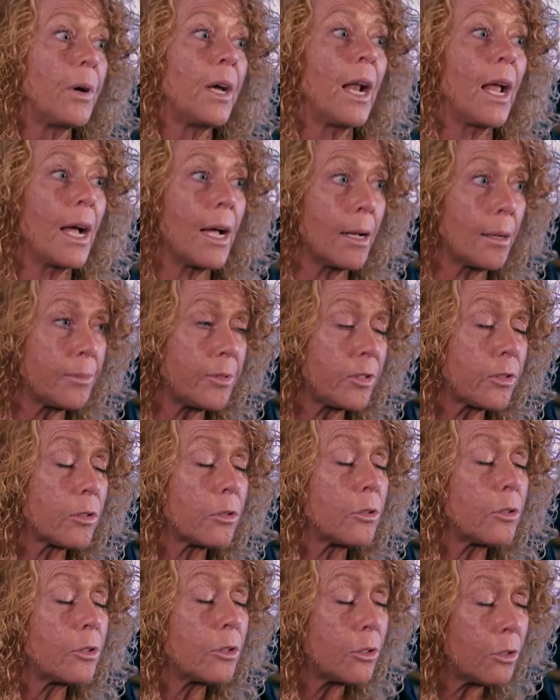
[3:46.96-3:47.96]
But
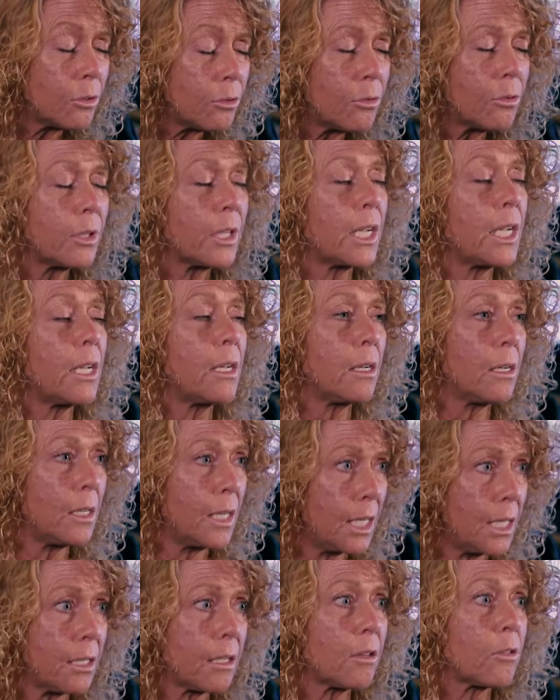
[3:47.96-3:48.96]
absolutely
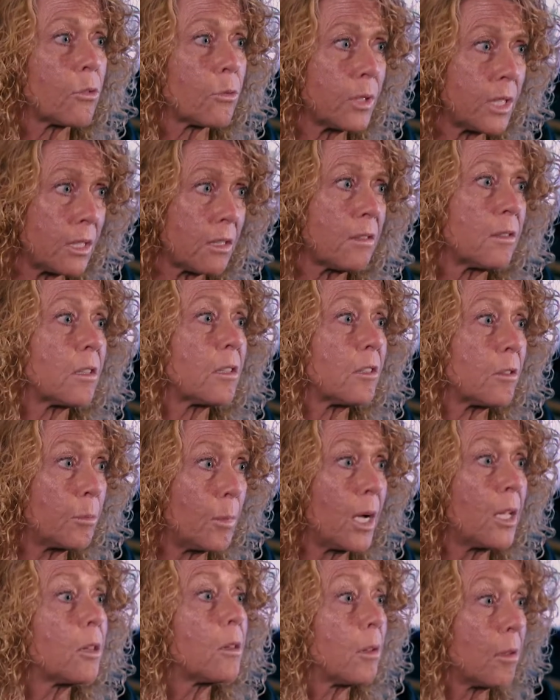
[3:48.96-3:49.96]
need a 3 to 6
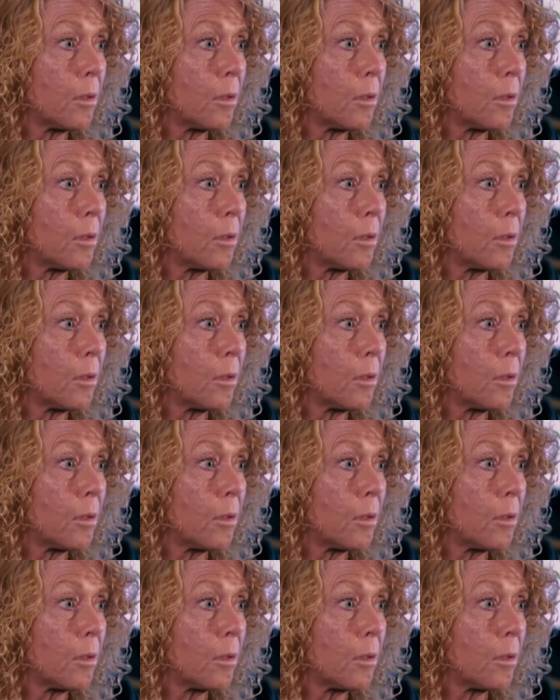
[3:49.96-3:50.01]
month